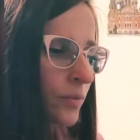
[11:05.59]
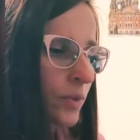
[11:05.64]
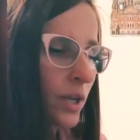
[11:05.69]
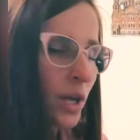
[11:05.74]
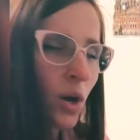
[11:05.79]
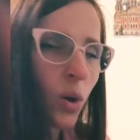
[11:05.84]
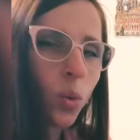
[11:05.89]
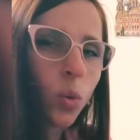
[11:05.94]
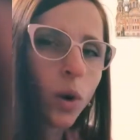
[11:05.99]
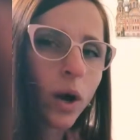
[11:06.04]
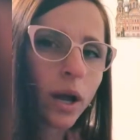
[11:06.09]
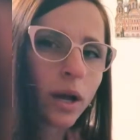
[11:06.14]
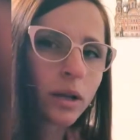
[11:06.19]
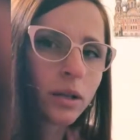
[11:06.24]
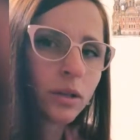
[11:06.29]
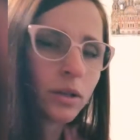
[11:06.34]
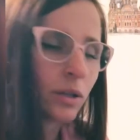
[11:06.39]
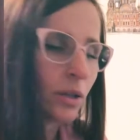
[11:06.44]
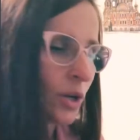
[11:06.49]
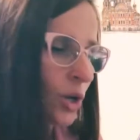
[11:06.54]
a whale
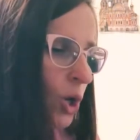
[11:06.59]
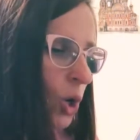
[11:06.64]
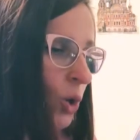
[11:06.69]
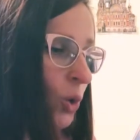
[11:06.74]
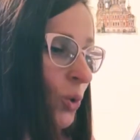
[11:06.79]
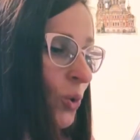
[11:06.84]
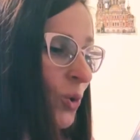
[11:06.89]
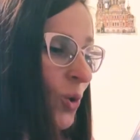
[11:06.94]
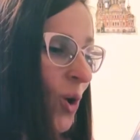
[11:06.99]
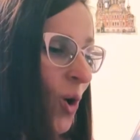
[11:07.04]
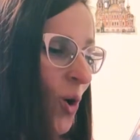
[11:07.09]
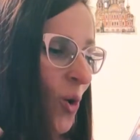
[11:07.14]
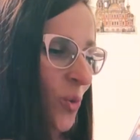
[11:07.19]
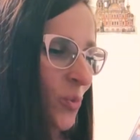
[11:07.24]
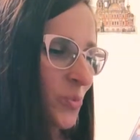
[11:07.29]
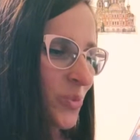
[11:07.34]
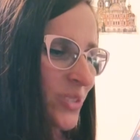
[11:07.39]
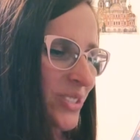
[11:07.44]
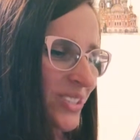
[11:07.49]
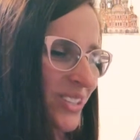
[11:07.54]
who
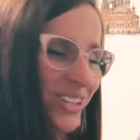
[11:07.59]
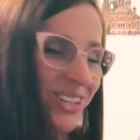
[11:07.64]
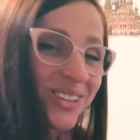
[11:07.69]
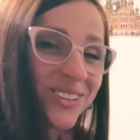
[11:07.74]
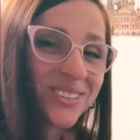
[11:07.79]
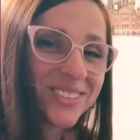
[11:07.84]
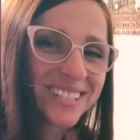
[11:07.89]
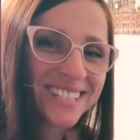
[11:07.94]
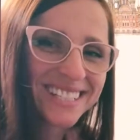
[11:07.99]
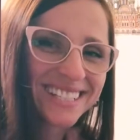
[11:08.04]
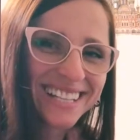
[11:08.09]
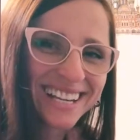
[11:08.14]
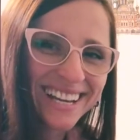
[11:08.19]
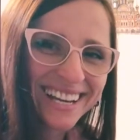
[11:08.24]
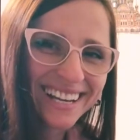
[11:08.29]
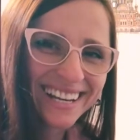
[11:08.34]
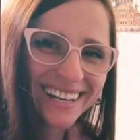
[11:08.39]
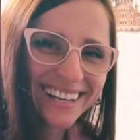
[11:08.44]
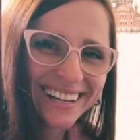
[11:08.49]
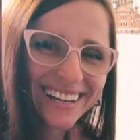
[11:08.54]
hopes you'll
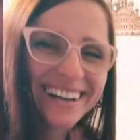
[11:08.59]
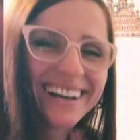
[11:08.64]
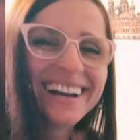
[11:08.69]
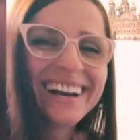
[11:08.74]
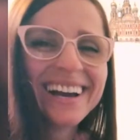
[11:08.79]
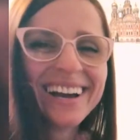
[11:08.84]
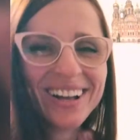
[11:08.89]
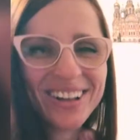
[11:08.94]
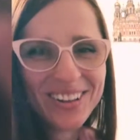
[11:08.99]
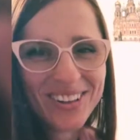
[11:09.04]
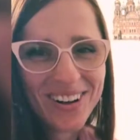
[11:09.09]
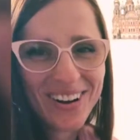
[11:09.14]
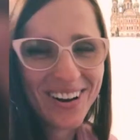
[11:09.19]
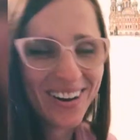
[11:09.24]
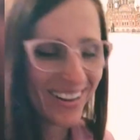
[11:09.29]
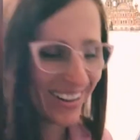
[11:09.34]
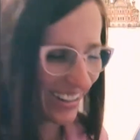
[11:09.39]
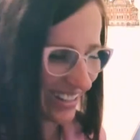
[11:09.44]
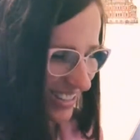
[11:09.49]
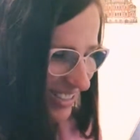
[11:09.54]
sing
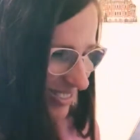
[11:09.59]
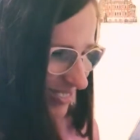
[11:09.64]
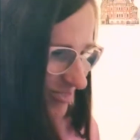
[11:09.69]
along.